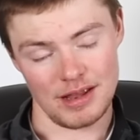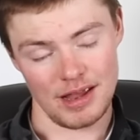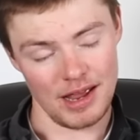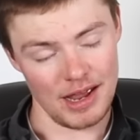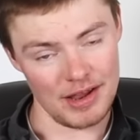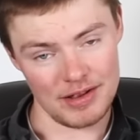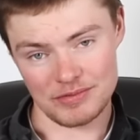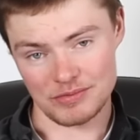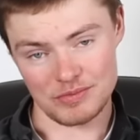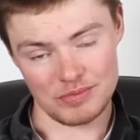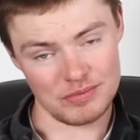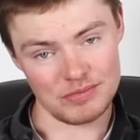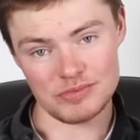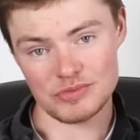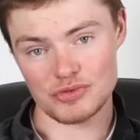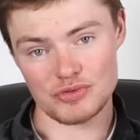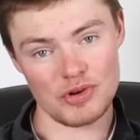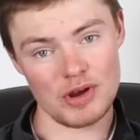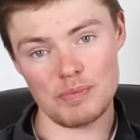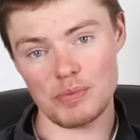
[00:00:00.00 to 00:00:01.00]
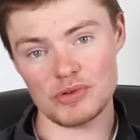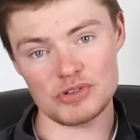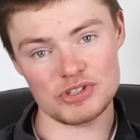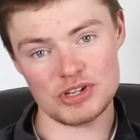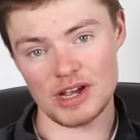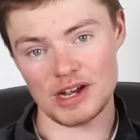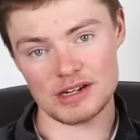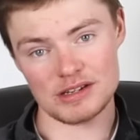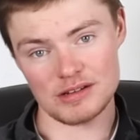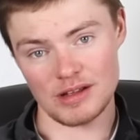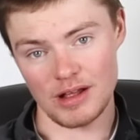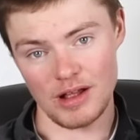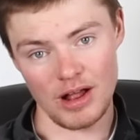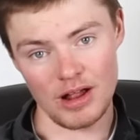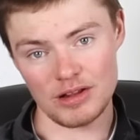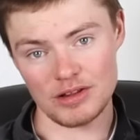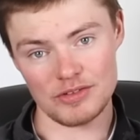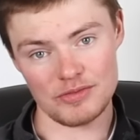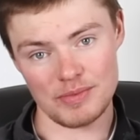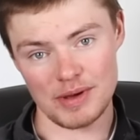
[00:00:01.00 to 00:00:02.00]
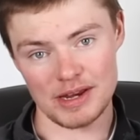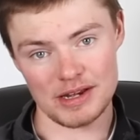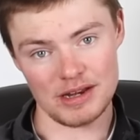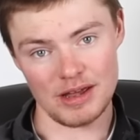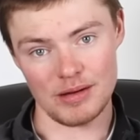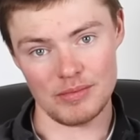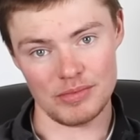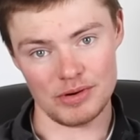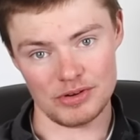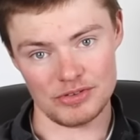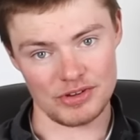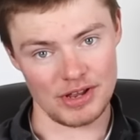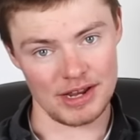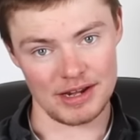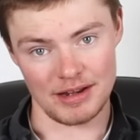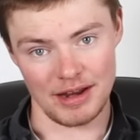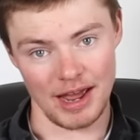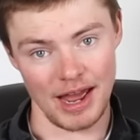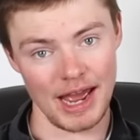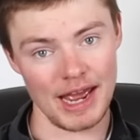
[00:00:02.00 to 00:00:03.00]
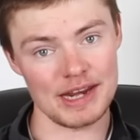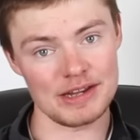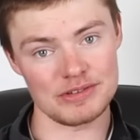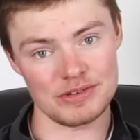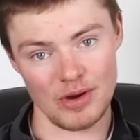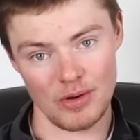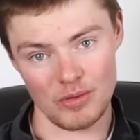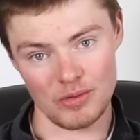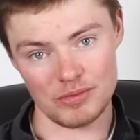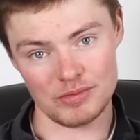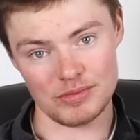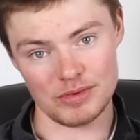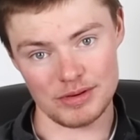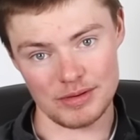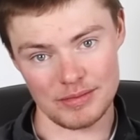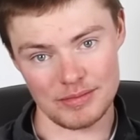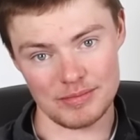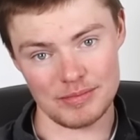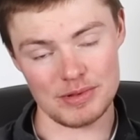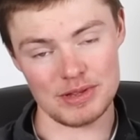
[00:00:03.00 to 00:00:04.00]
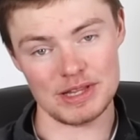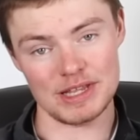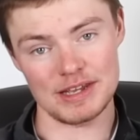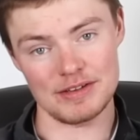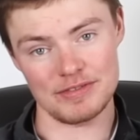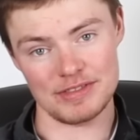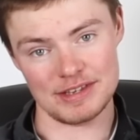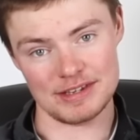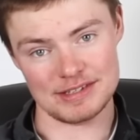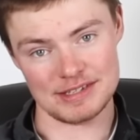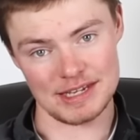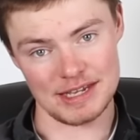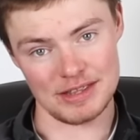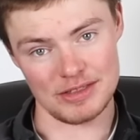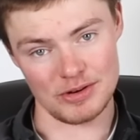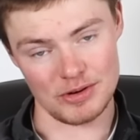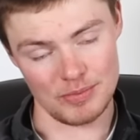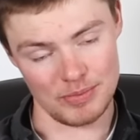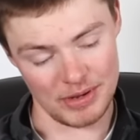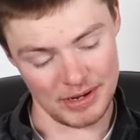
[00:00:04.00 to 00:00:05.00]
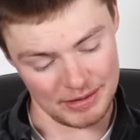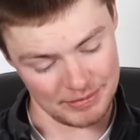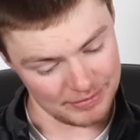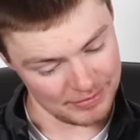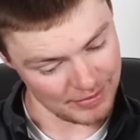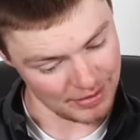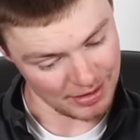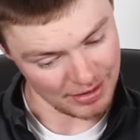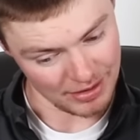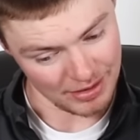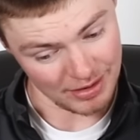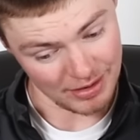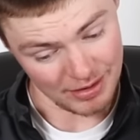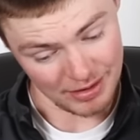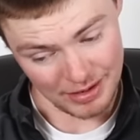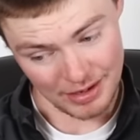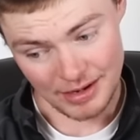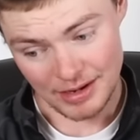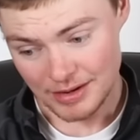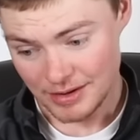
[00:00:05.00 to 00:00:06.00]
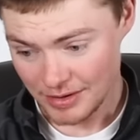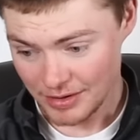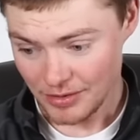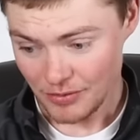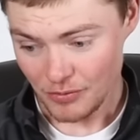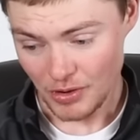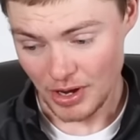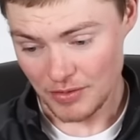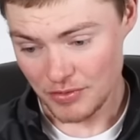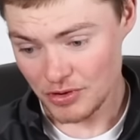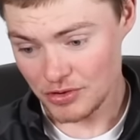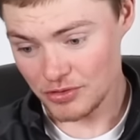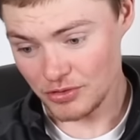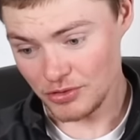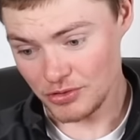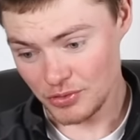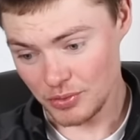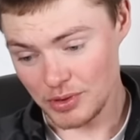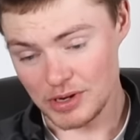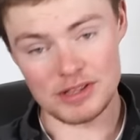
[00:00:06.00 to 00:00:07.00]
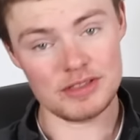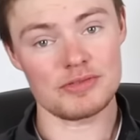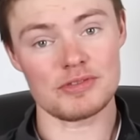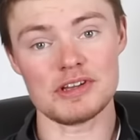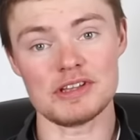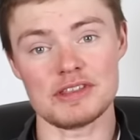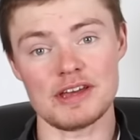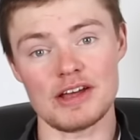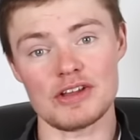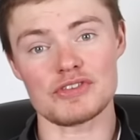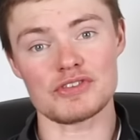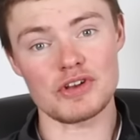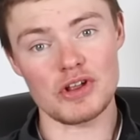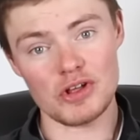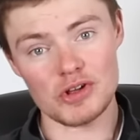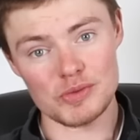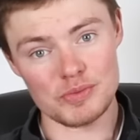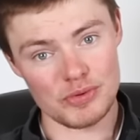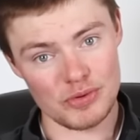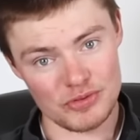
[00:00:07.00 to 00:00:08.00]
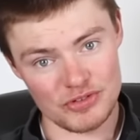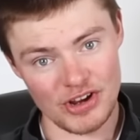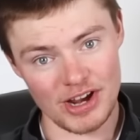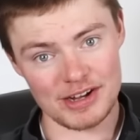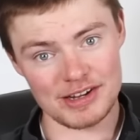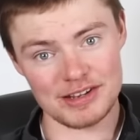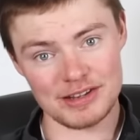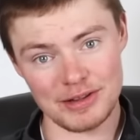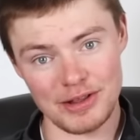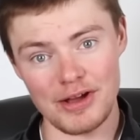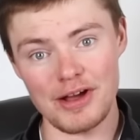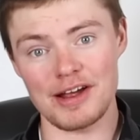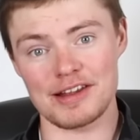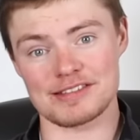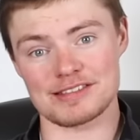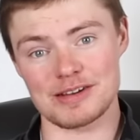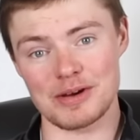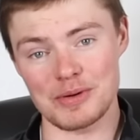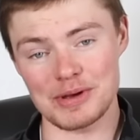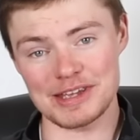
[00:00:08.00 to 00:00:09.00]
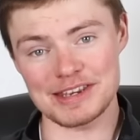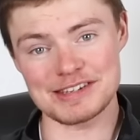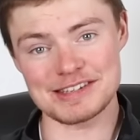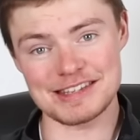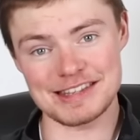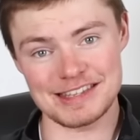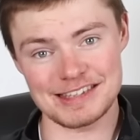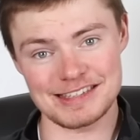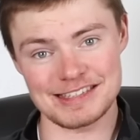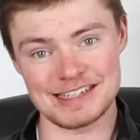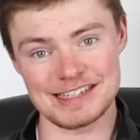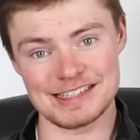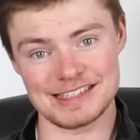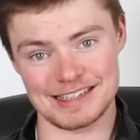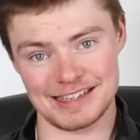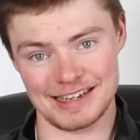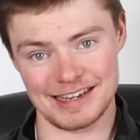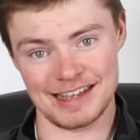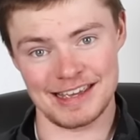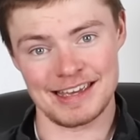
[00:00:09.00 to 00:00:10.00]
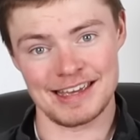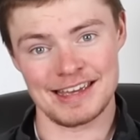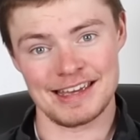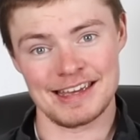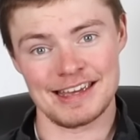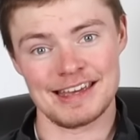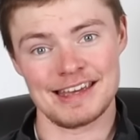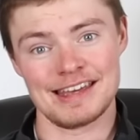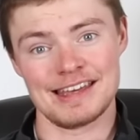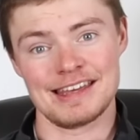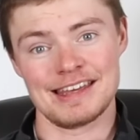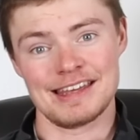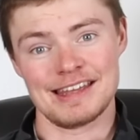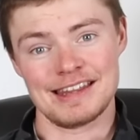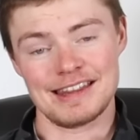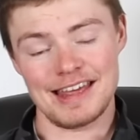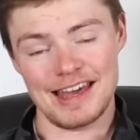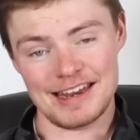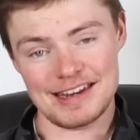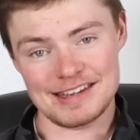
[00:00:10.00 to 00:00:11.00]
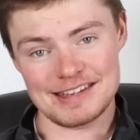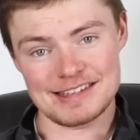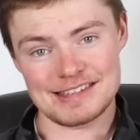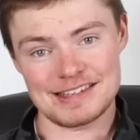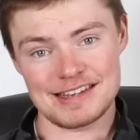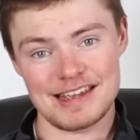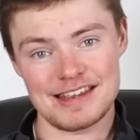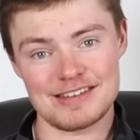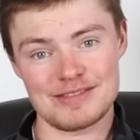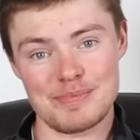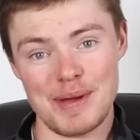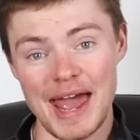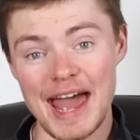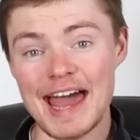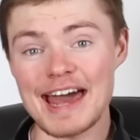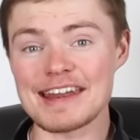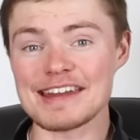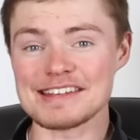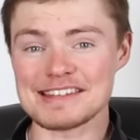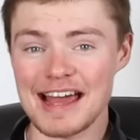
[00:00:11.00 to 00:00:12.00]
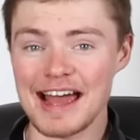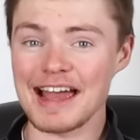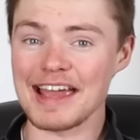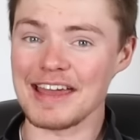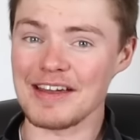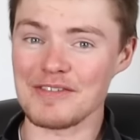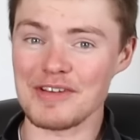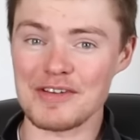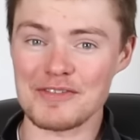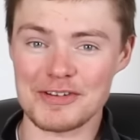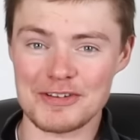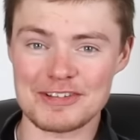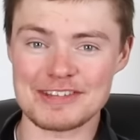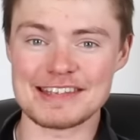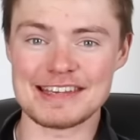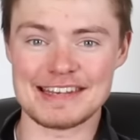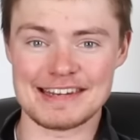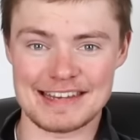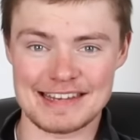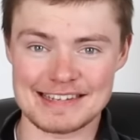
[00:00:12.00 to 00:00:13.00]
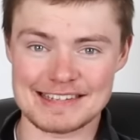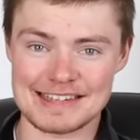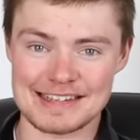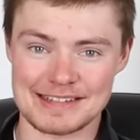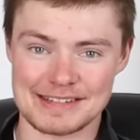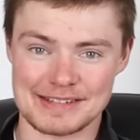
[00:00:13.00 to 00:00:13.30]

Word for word: I triple checked all of my numbers. I don't believe this either, but $523,000 projected loss going into the season. That is as bad as I have ever seen it.